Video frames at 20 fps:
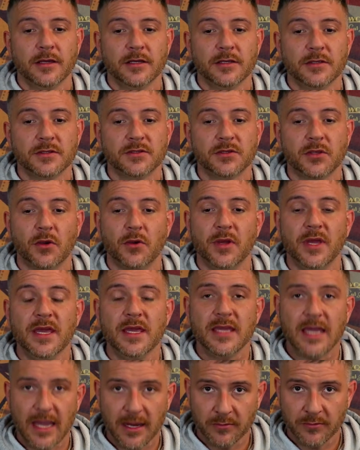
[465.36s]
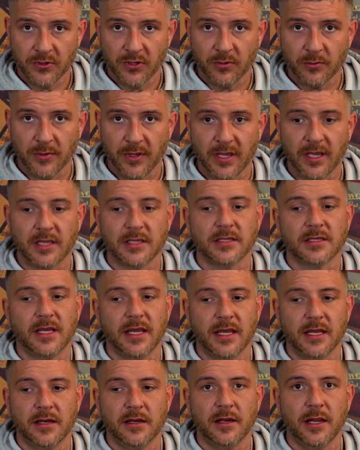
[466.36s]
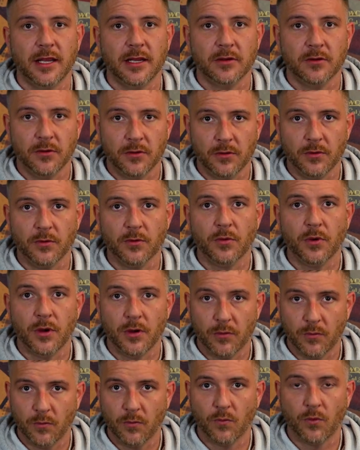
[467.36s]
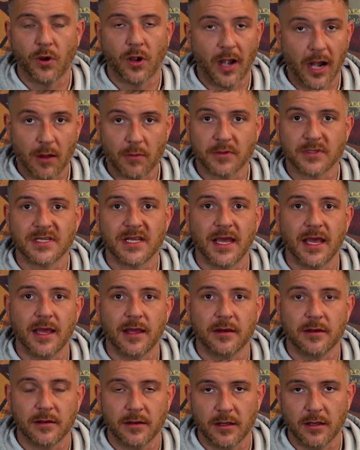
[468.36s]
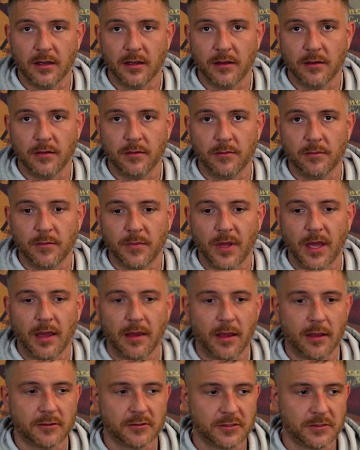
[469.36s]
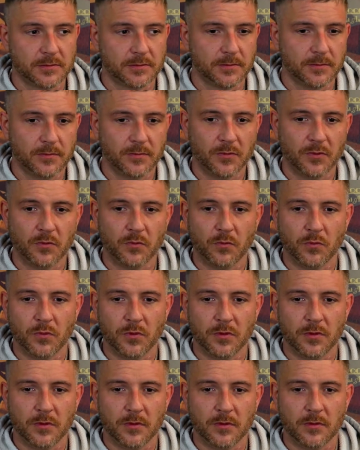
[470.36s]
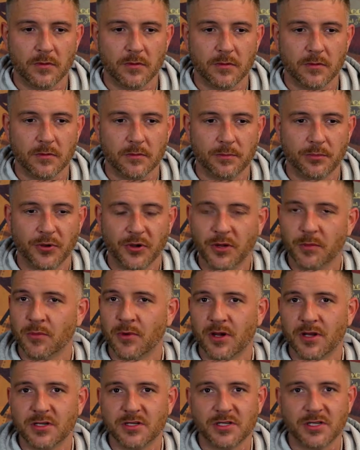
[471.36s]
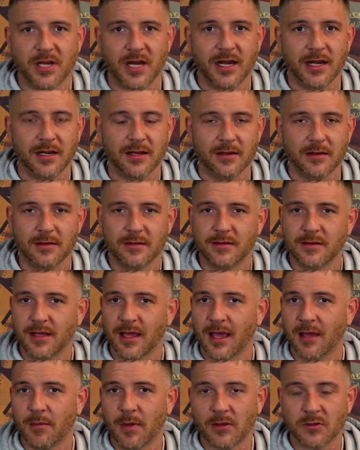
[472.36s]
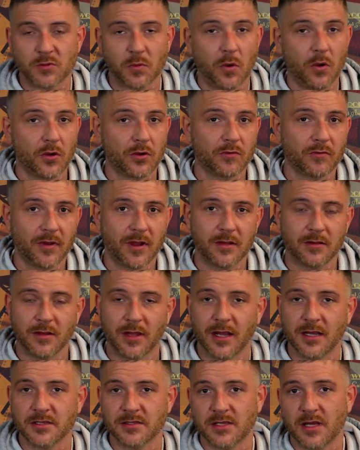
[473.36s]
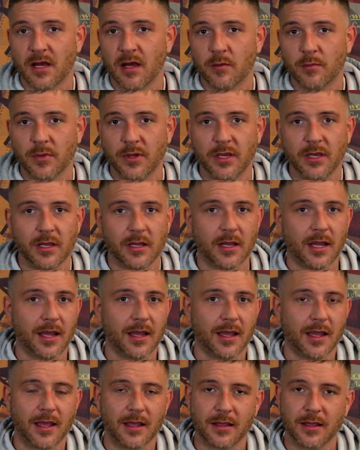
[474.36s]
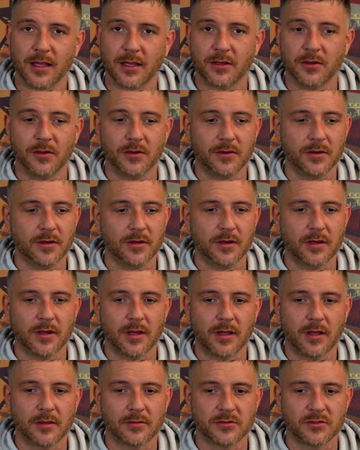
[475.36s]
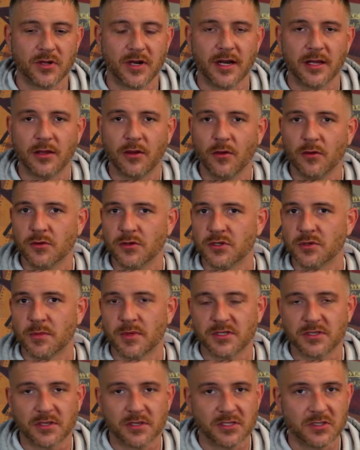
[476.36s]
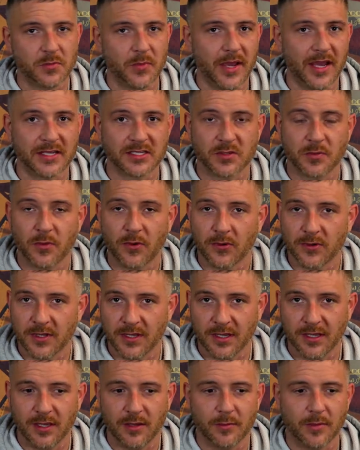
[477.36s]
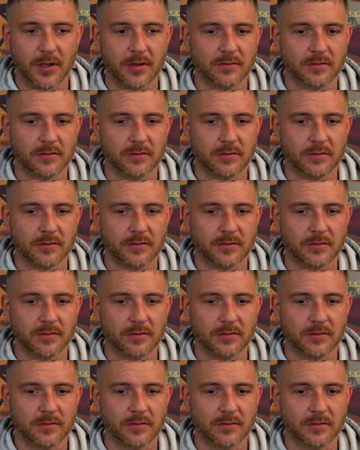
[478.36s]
So he came to me and knew where I was at. I was pretty much any time I was walking around like a zombie. I was trying to coach my son's basketball team.